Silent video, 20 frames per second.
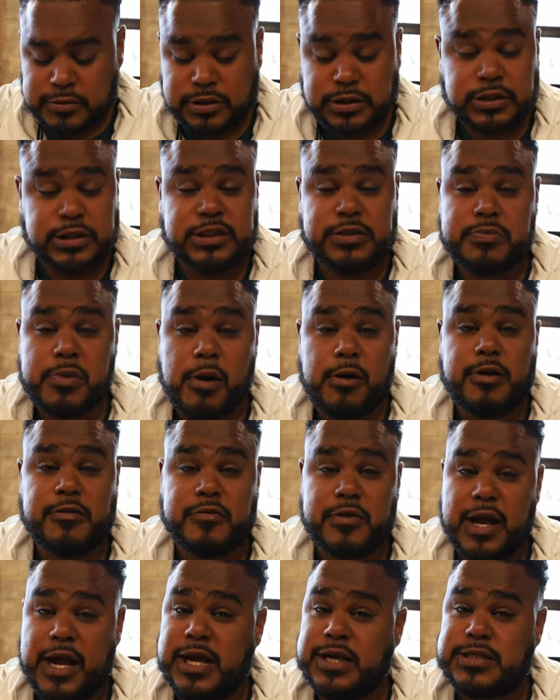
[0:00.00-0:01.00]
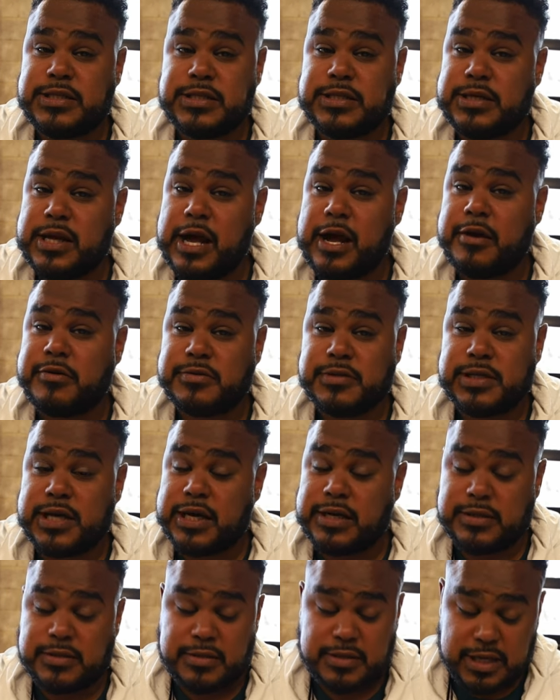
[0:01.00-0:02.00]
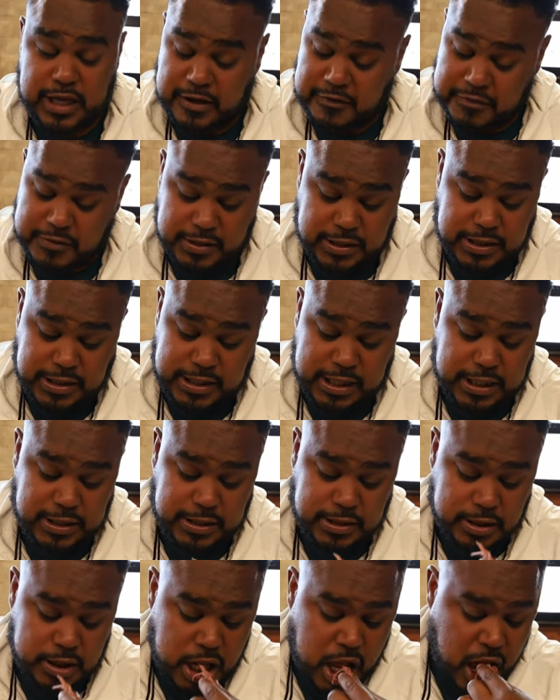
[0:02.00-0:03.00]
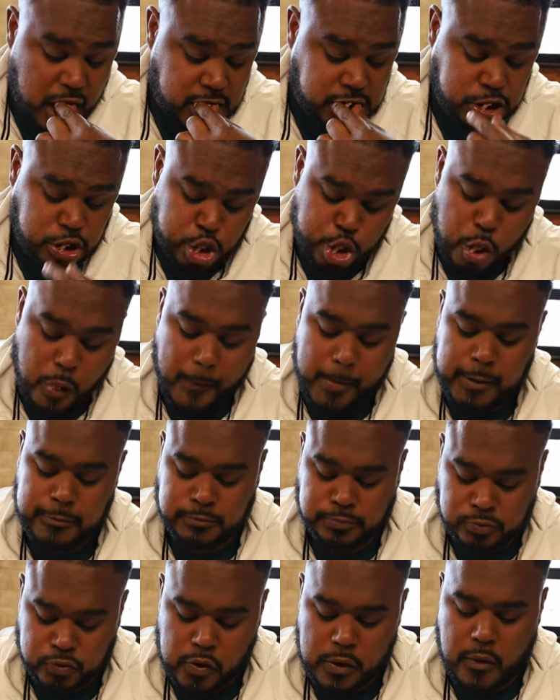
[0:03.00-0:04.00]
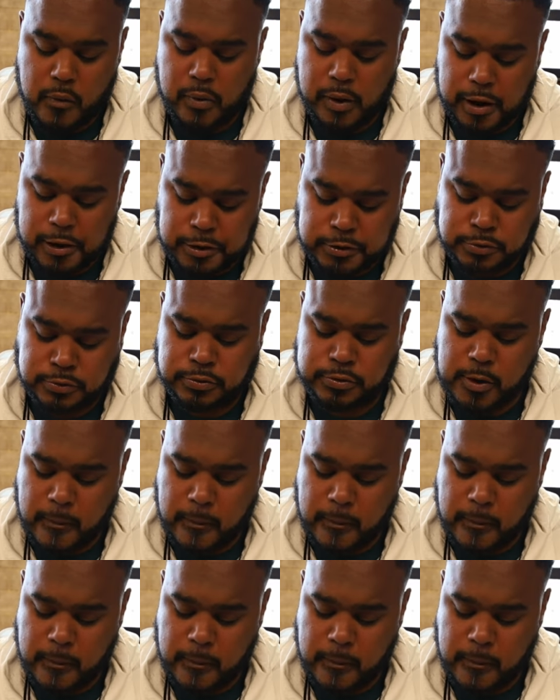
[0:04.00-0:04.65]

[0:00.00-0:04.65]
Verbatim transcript: to the smoker for eighteen hours, I can definitely taste it. Wow.